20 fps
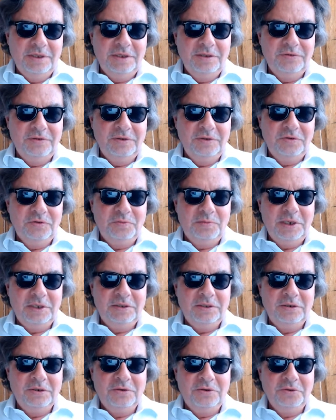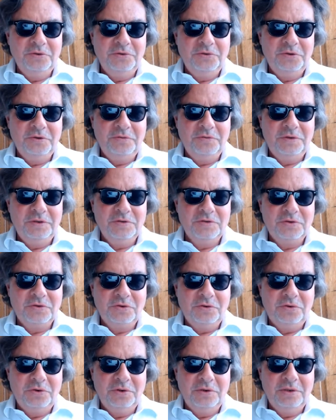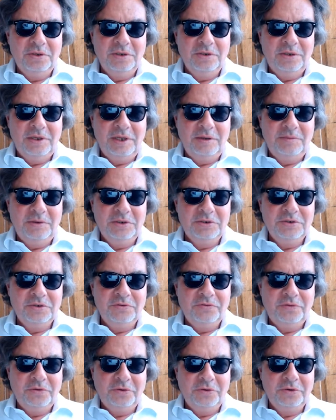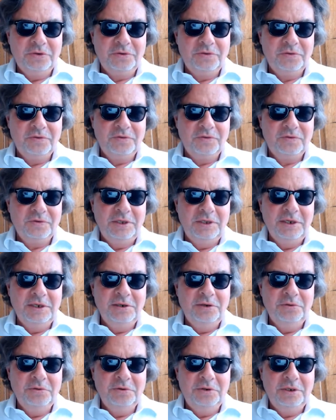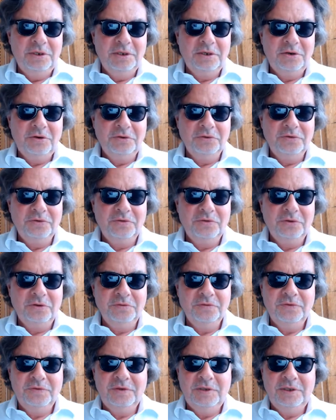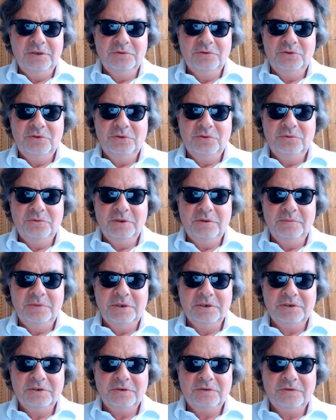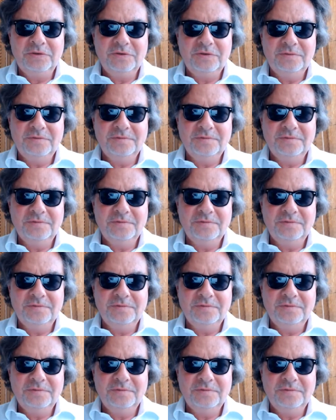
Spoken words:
is the expected cost of destroyed and damaged forests, including costs of CO2 emissions.